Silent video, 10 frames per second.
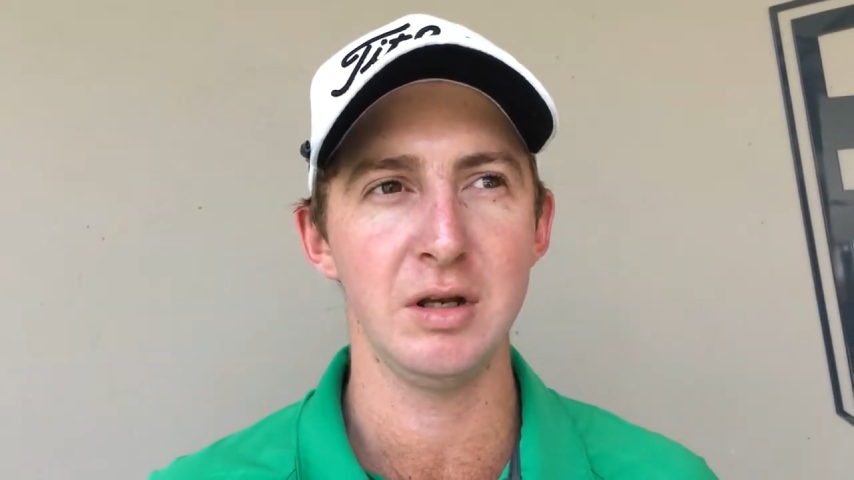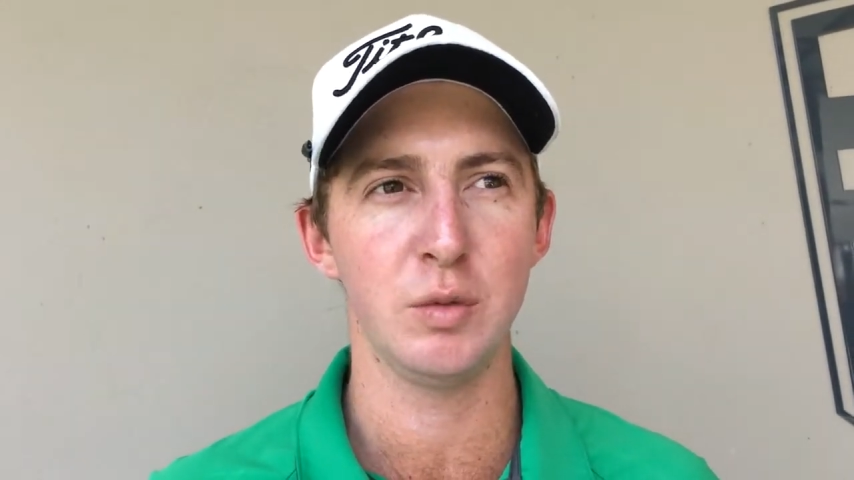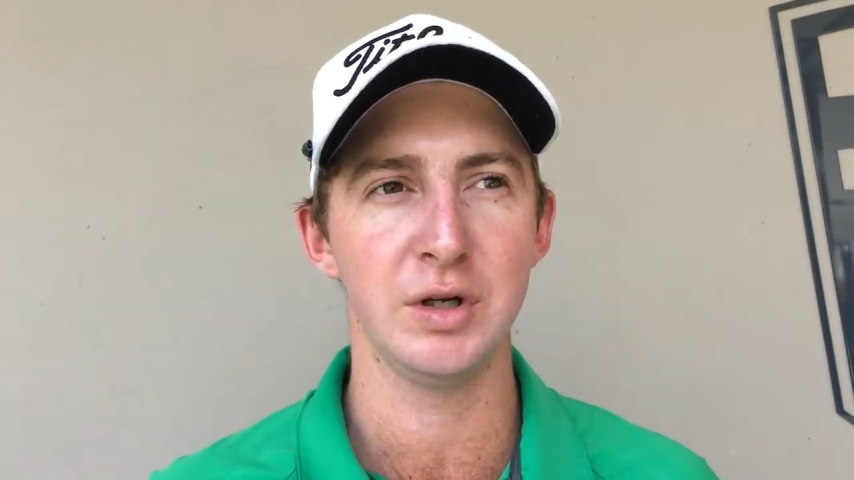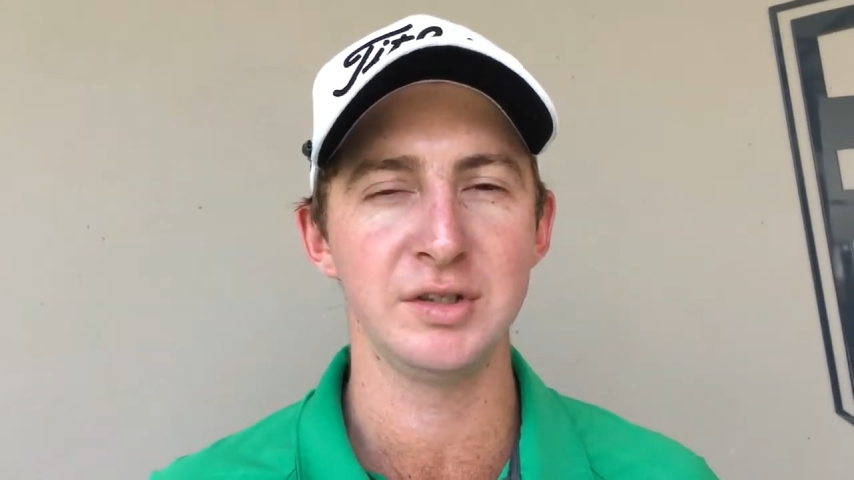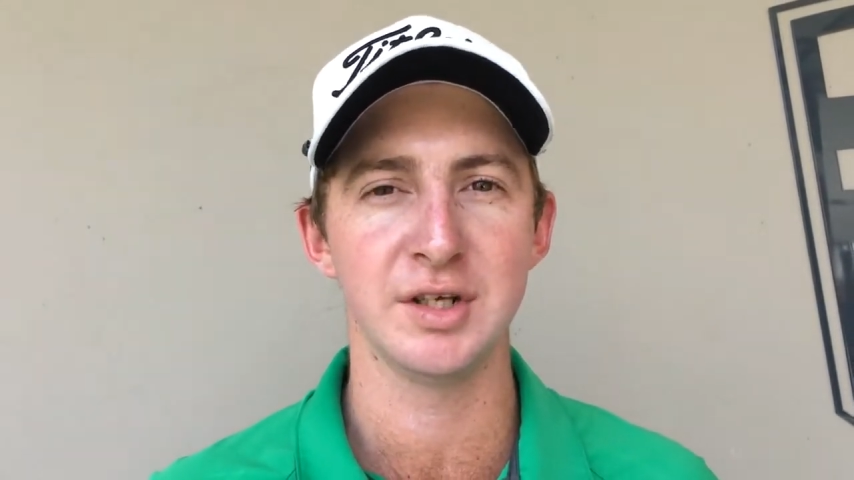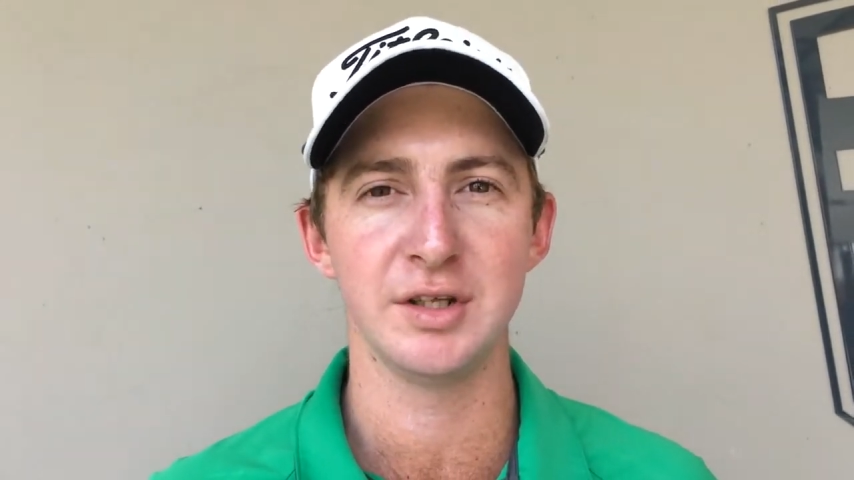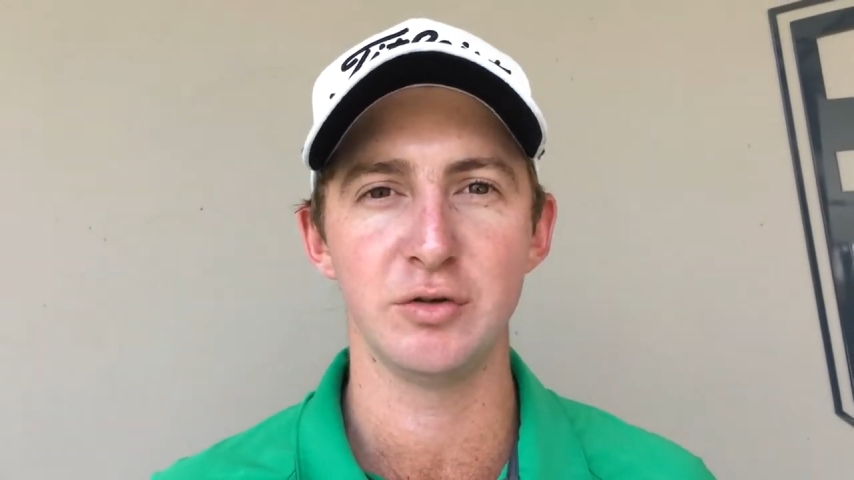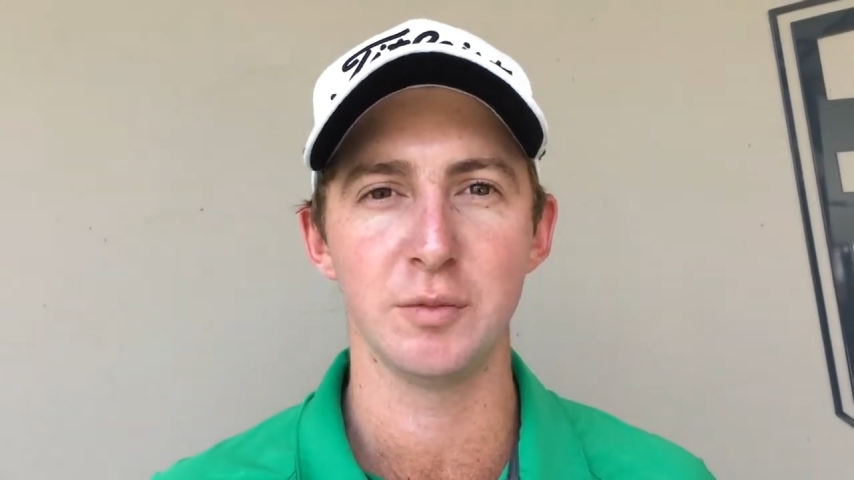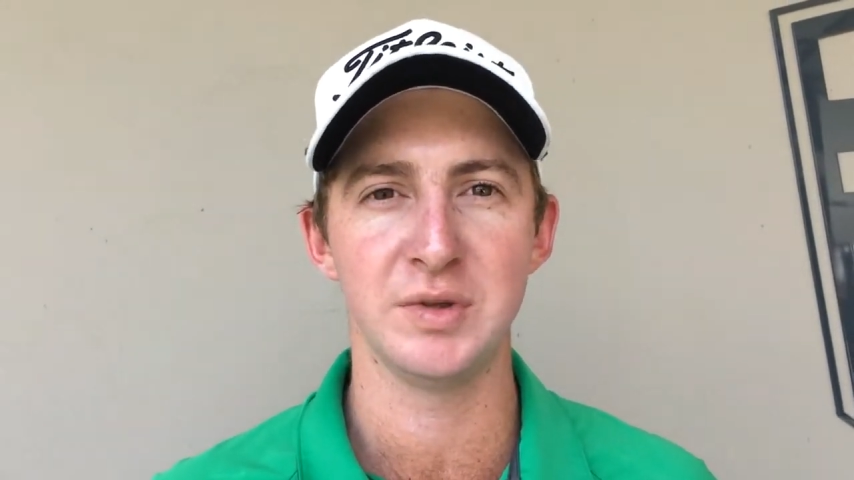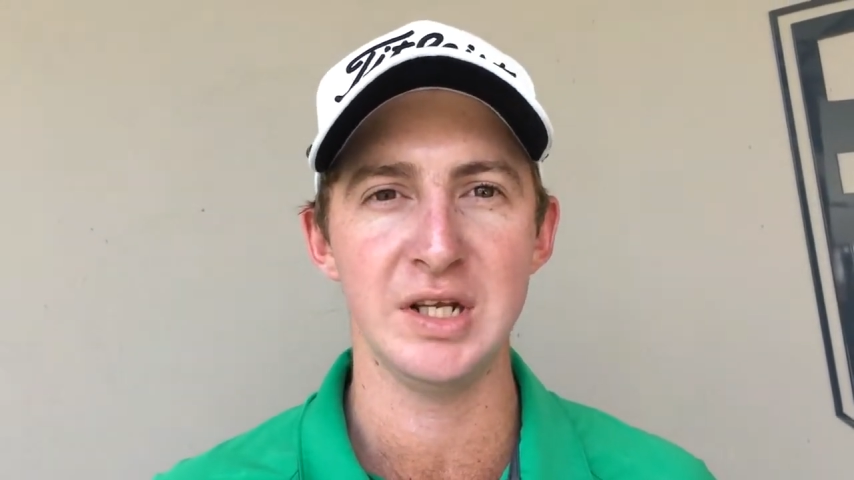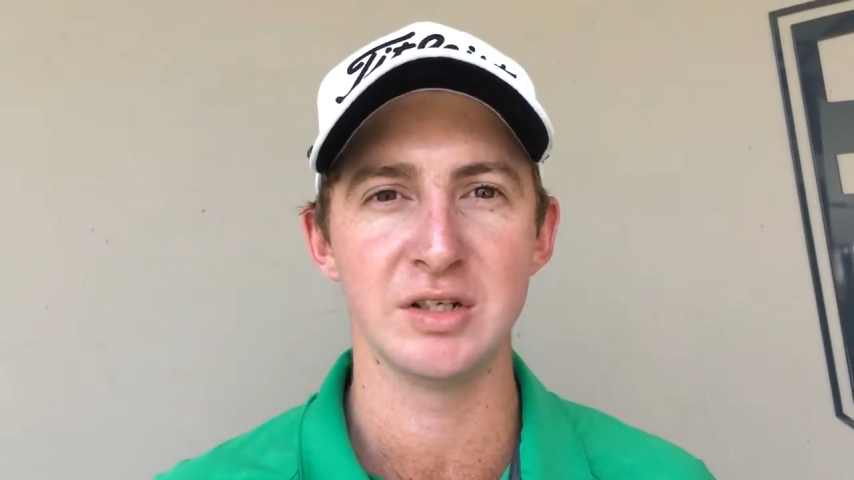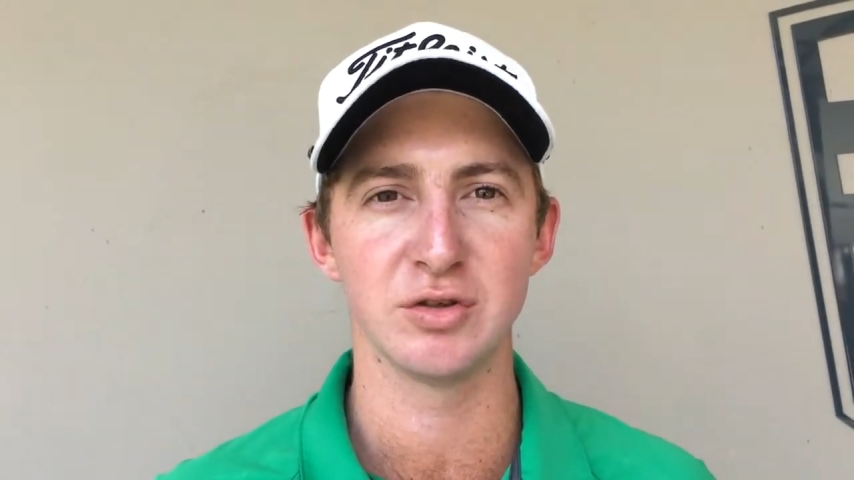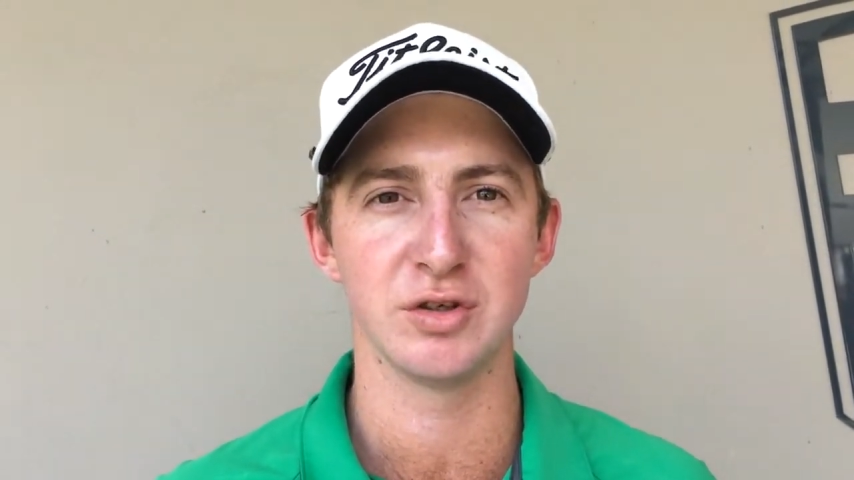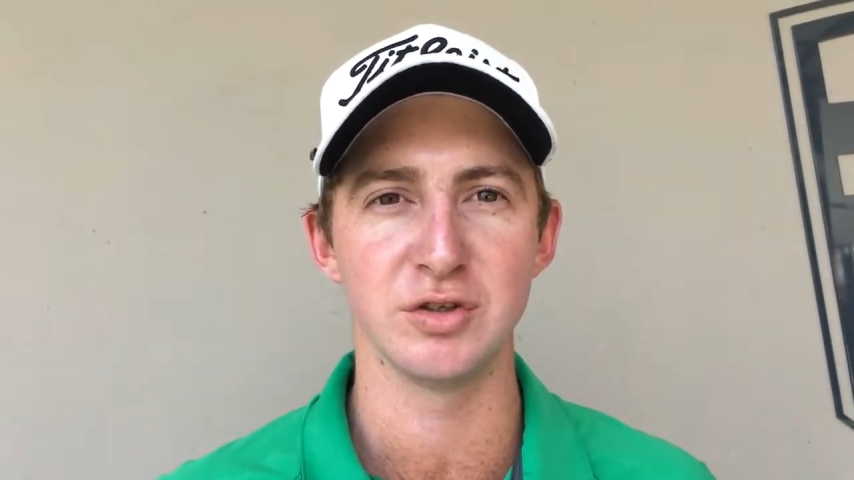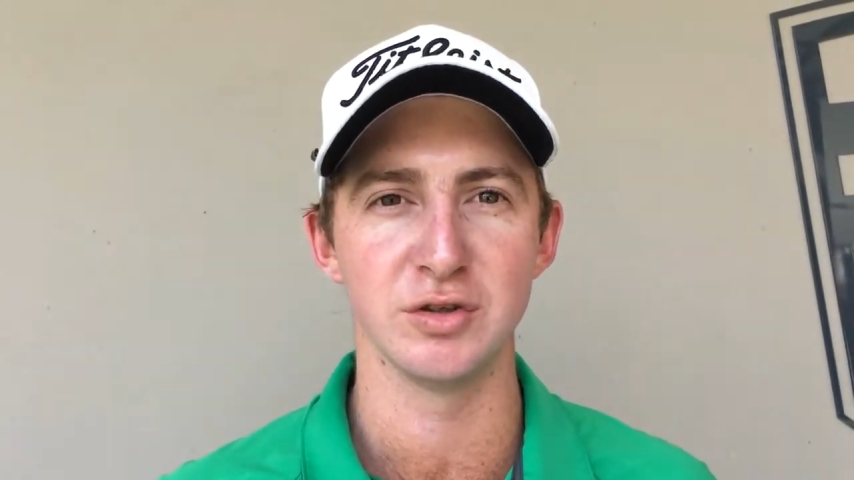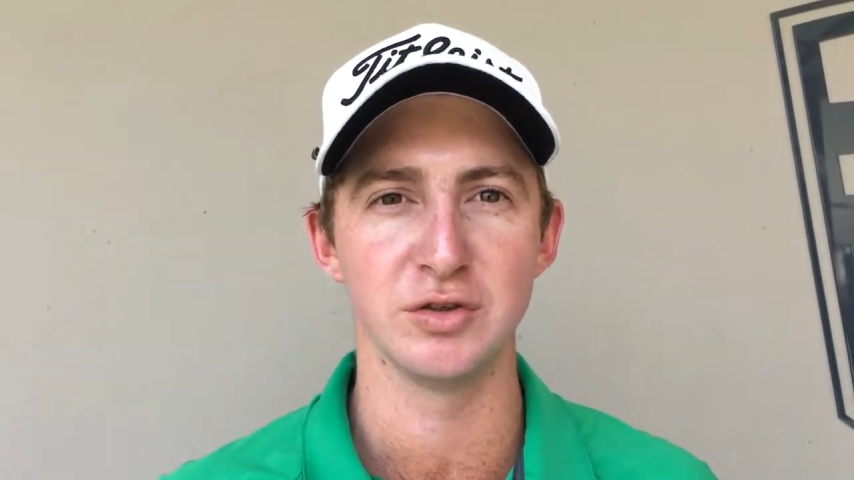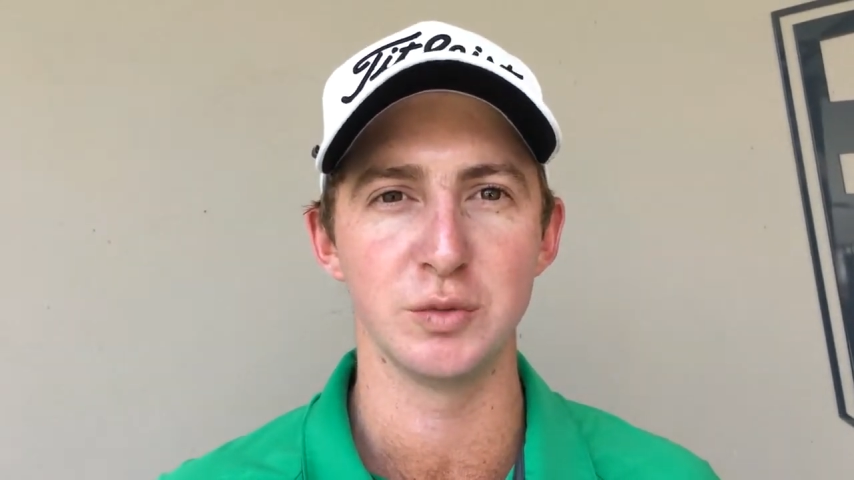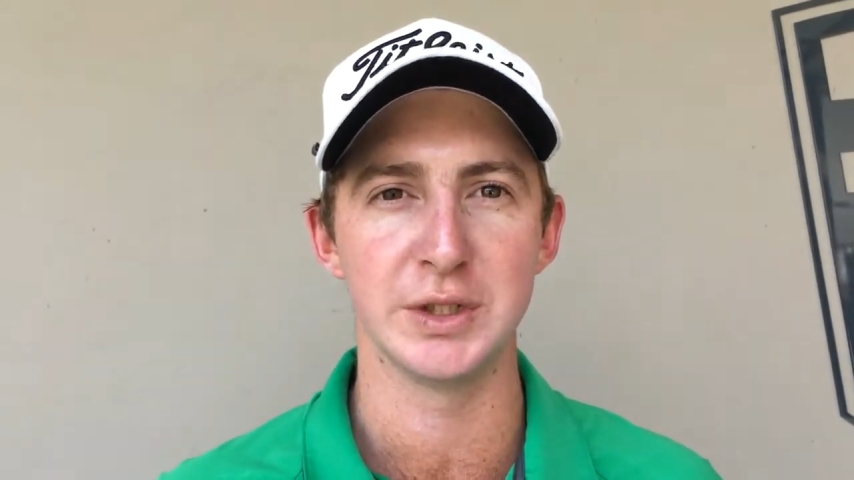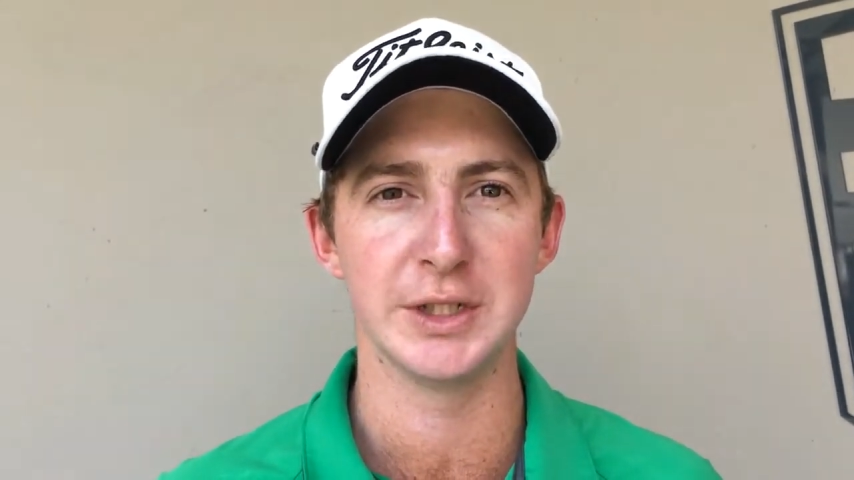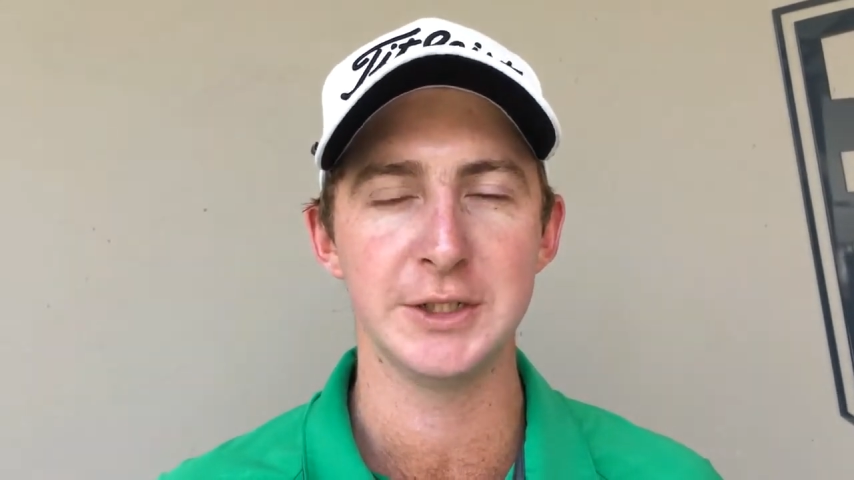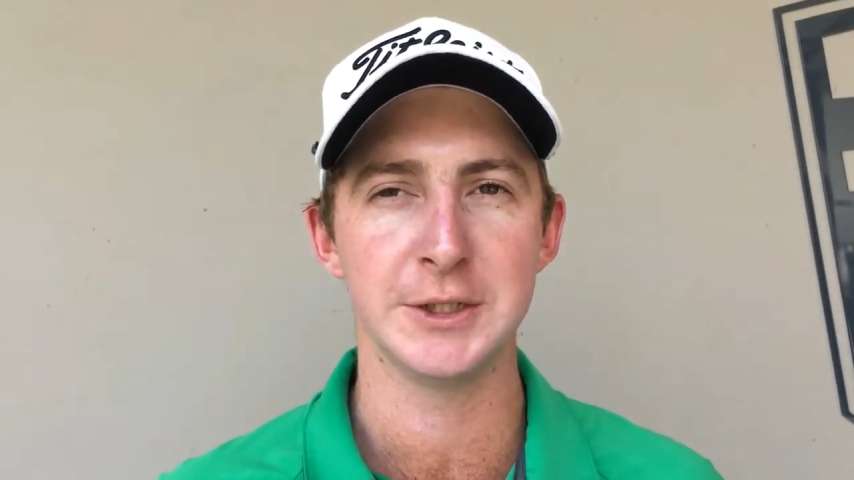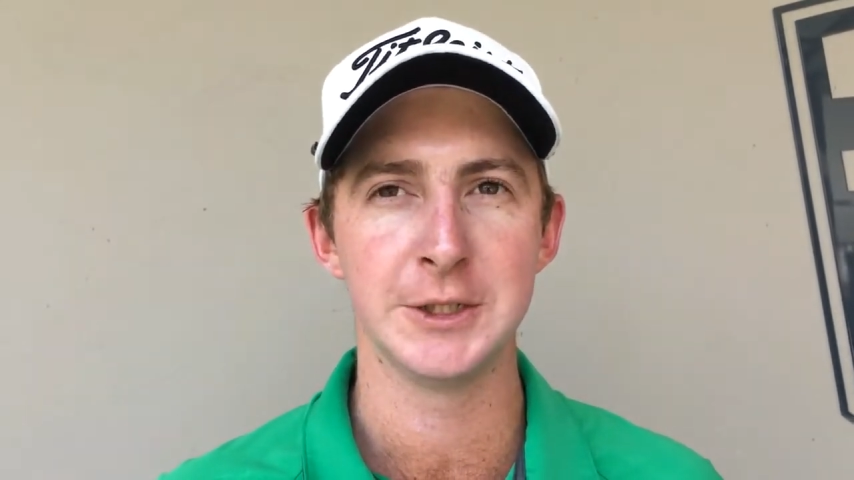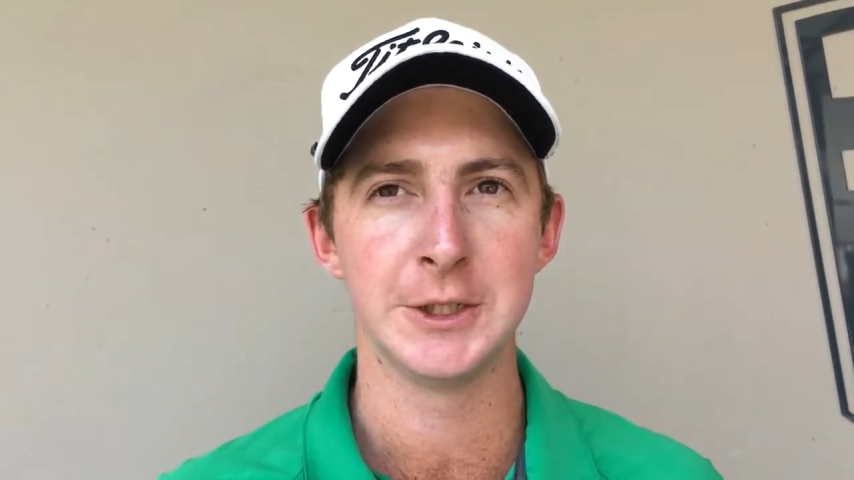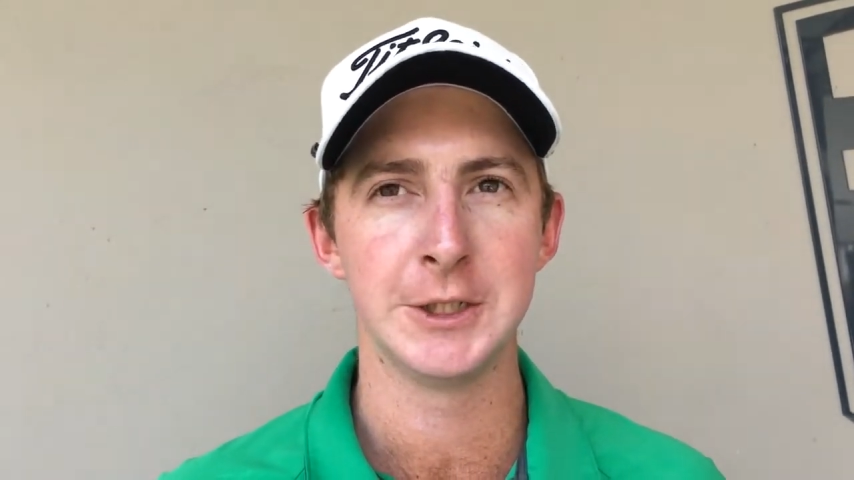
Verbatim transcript: anyone inside the top ten has got a chance to win this.